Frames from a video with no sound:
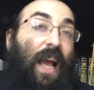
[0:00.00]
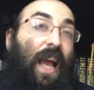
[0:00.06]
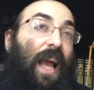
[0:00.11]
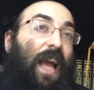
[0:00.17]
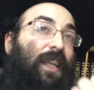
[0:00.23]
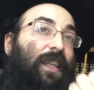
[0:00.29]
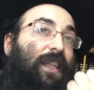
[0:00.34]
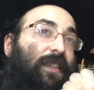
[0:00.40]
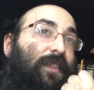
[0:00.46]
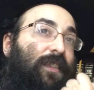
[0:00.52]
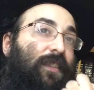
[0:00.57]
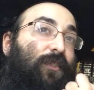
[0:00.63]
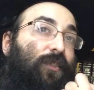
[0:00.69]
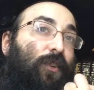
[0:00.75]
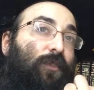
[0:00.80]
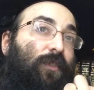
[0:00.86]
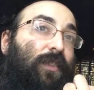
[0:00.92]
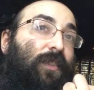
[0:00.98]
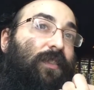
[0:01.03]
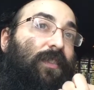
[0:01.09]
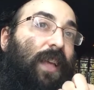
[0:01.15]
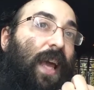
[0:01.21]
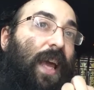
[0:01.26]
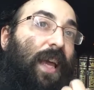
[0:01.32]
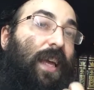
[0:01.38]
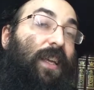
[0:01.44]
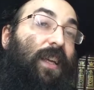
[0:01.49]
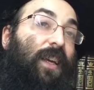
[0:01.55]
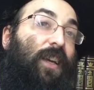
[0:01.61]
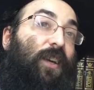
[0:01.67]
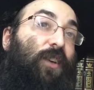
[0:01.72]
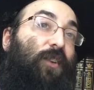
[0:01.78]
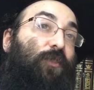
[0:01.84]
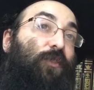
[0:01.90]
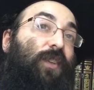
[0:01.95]
it needs to, so to say,
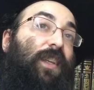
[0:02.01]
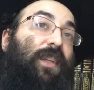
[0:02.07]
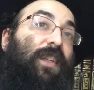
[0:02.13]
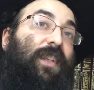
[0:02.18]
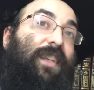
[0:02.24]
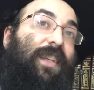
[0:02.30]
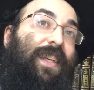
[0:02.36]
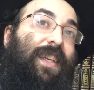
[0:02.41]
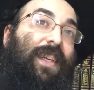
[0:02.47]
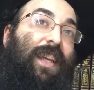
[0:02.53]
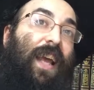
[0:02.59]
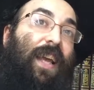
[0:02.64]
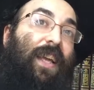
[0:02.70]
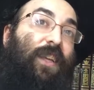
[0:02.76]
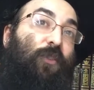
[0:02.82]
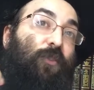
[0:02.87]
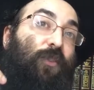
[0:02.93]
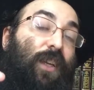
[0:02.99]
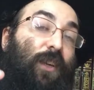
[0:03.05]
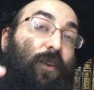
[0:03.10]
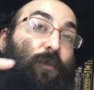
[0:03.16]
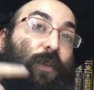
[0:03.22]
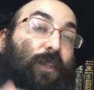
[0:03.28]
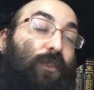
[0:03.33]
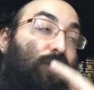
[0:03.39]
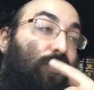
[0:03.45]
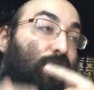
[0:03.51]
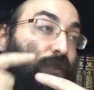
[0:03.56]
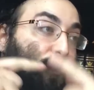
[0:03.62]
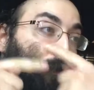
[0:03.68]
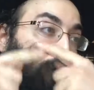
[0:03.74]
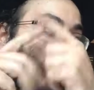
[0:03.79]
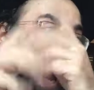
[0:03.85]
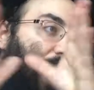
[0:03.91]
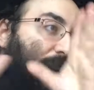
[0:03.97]
you need to
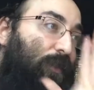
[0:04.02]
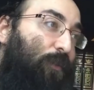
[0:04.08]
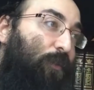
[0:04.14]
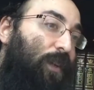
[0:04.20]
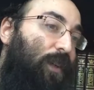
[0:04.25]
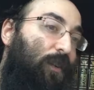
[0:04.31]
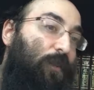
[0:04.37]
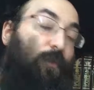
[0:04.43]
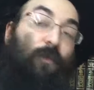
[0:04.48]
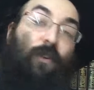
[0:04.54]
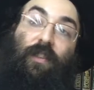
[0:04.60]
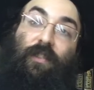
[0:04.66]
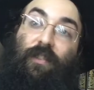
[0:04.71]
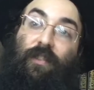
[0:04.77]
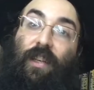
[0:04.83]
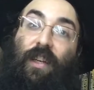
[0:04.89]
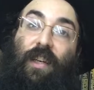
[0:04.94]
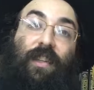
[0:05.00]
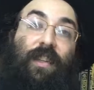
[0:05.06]
return back to where it was.